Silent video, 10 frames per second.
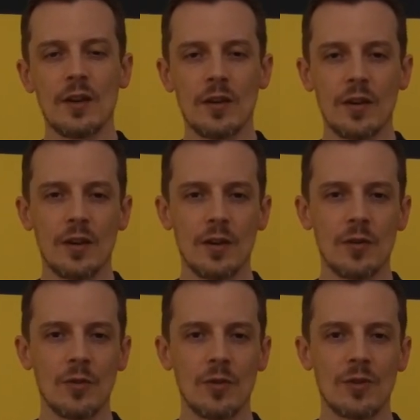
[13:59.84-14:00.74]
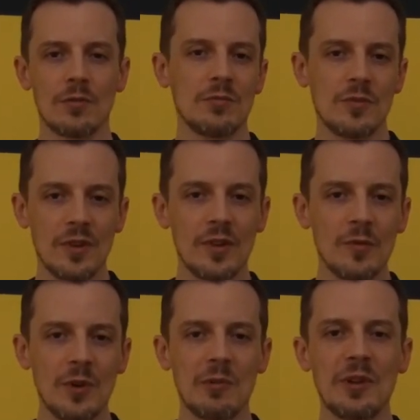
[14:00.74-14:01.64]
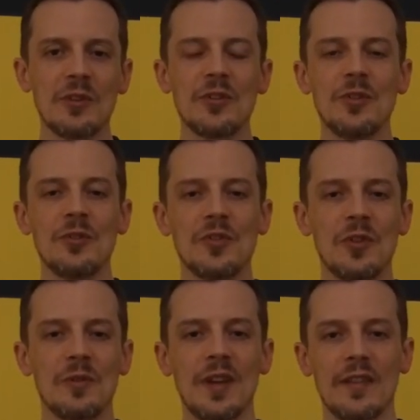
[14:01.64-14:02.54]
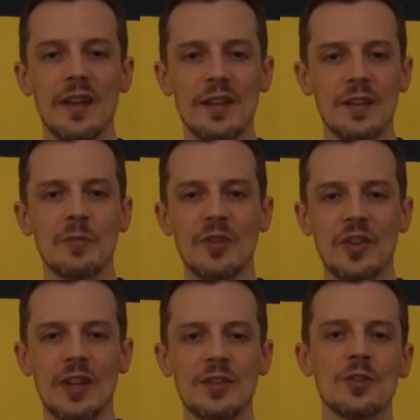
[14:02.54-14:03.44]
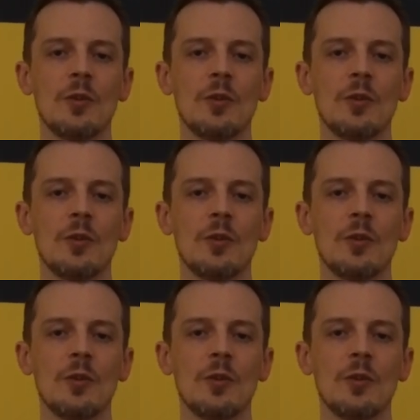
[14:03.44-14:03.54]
Or what are we going to do? So yeah, they ended up deciding to